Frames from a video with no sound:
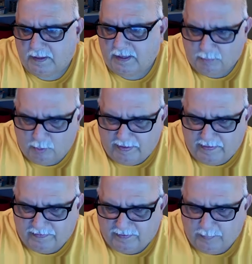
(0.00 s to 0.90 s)
It will be
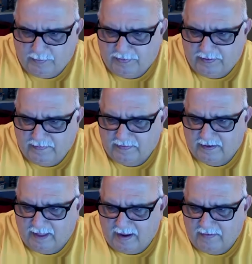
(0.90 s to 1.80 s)
the simple things
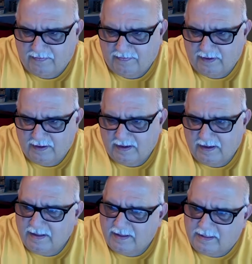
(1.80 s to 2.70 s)
in life,
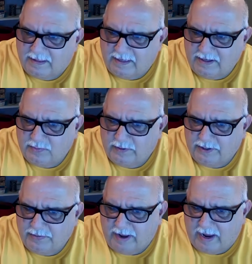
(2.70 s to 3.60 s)
the things we
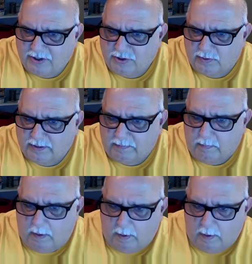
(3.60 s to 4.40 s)
do naturally.